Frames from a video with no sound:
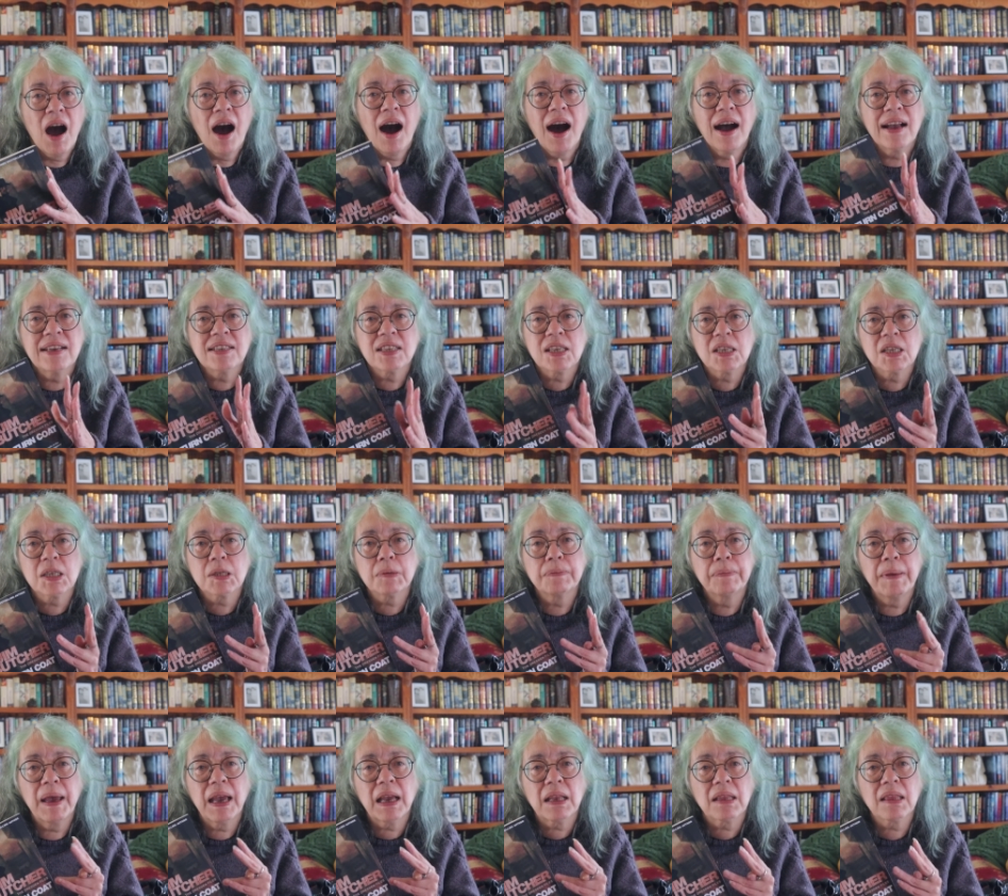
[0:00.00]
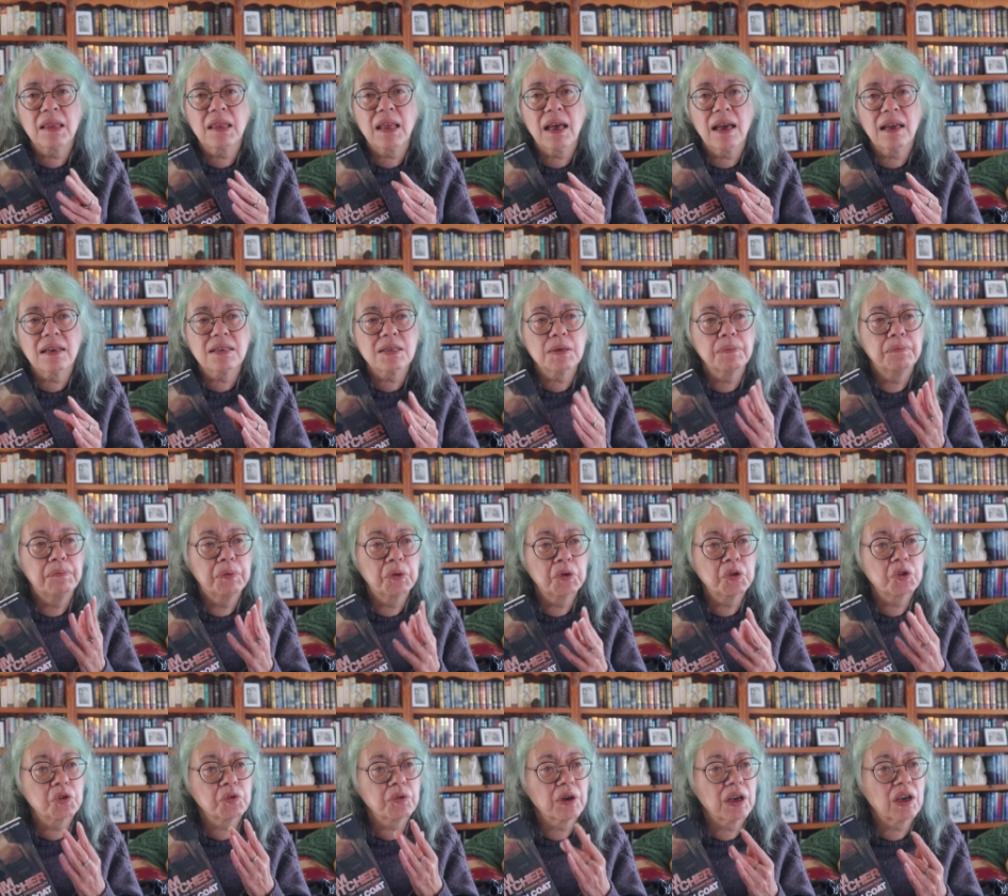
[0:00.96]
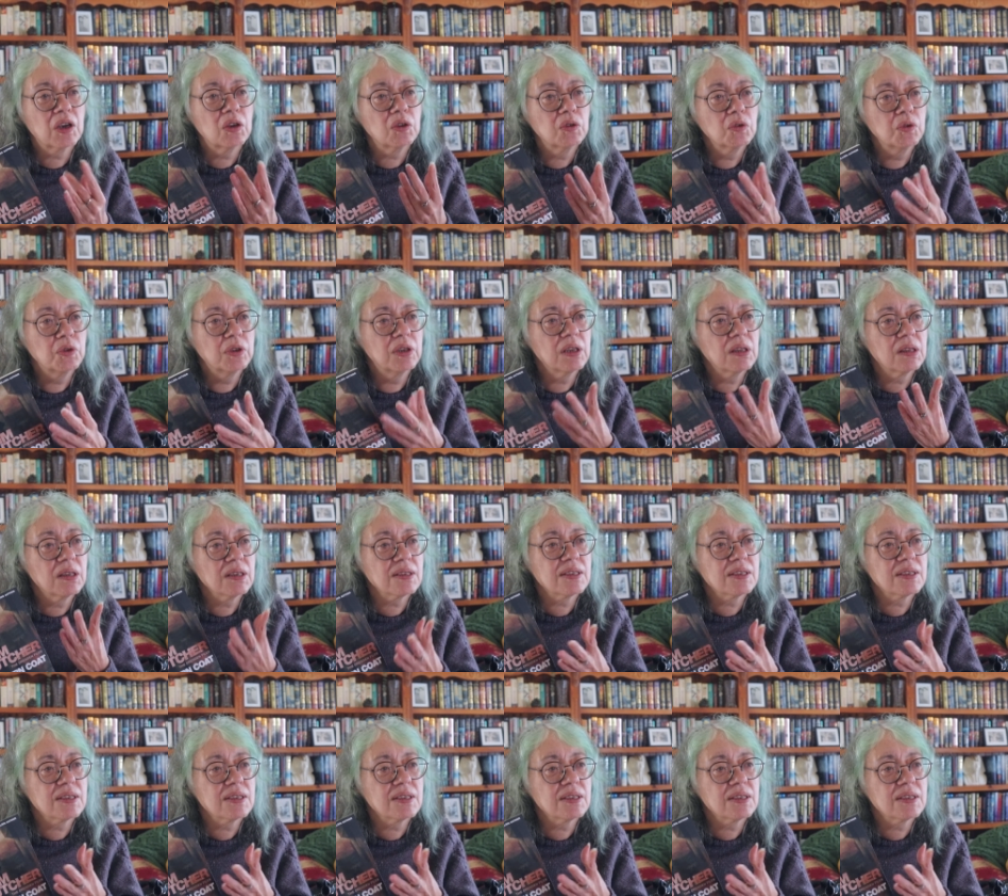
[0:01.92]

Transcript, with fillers: I suspect that Butcher included